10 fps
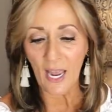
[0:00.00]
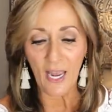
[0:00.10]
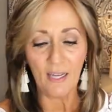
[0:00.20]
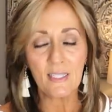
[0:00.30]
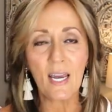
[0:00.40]

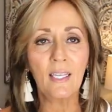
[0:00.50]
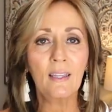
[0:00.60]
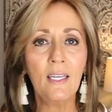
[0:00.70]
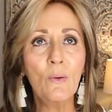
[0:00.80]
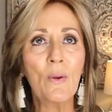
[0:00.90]
And I
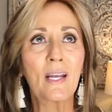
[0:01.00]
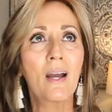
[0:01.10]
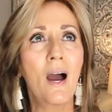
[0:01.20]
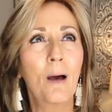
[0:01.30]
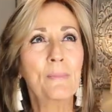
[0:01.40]
think when I
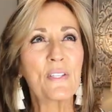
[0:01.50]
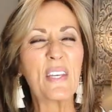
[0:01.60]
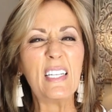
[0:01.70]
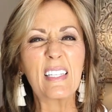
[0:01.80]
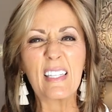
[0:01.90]
comped these,